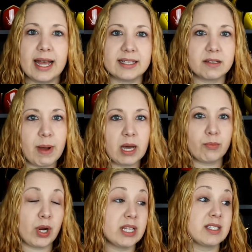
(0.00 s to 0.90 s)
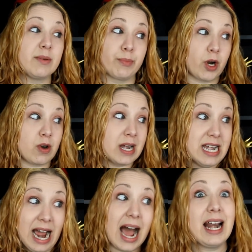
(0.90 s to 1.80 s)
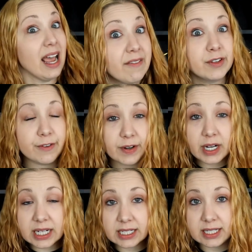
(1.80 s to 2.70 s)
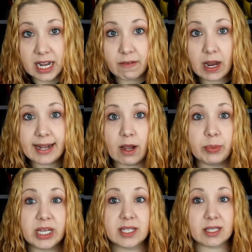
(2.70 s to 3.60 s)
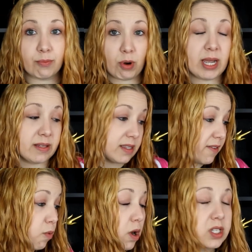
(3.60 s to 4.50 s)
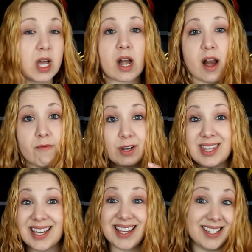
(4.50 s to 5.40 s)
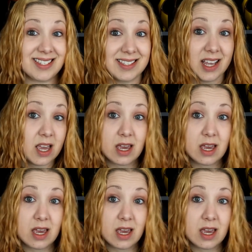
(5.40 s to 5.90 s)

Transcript: at Saban Brands that are not having a very good day right now because the brand that they've worked on and everything is